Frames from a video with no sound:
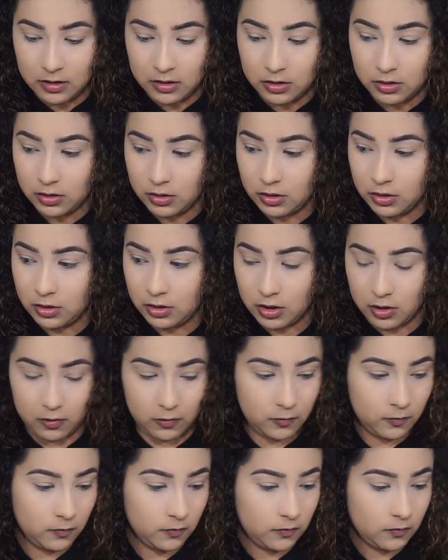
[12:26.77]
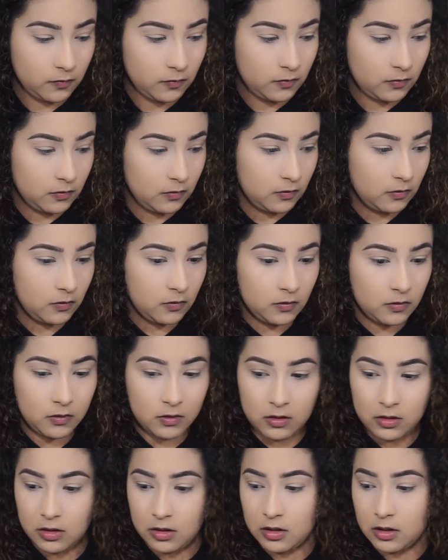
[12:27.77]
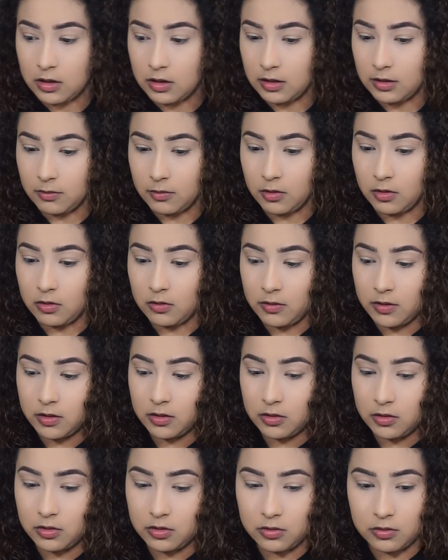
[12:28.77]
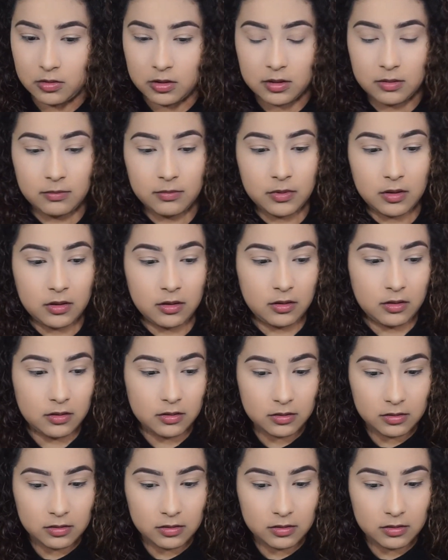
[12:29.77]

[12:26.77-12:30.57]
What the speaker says: So I'm going to dump this.